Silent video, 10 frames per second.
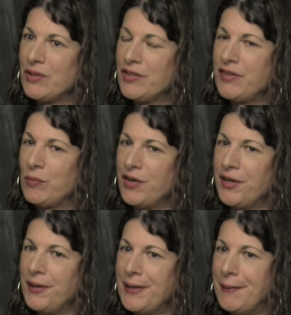Well, if they want
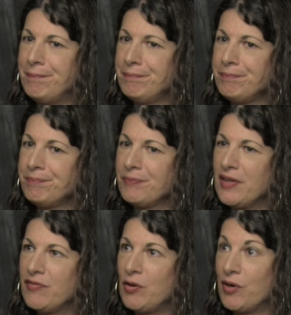
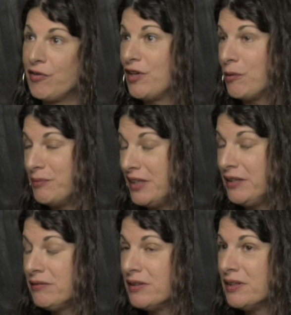to follow
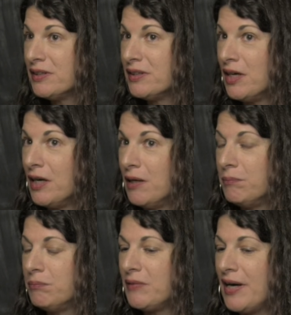me,
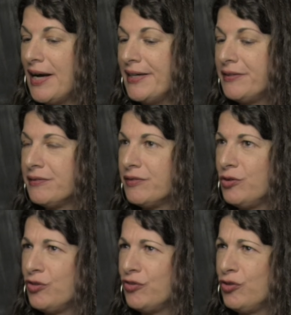you
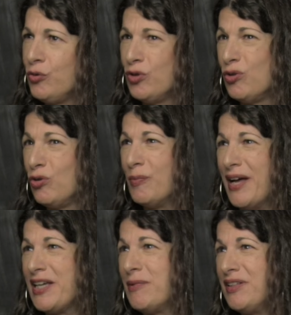can Google
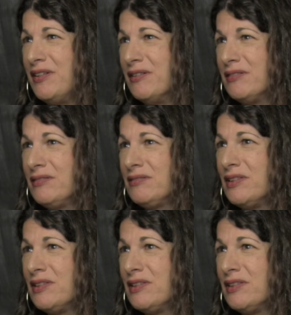Maggie McNeill,